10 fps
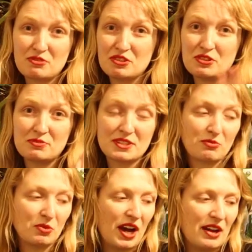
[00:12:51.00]
groups
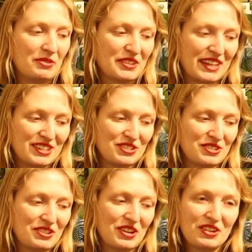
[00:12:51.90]
and whatever they
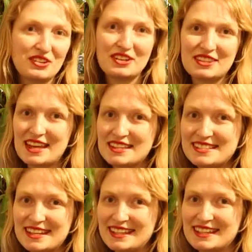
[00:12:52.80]
do. They're
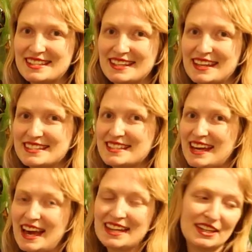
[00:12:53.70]
cichlids at the end of the
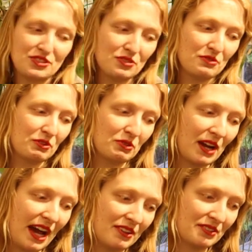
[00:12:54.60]
day and they do
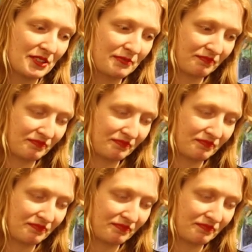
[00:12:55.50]
fall out.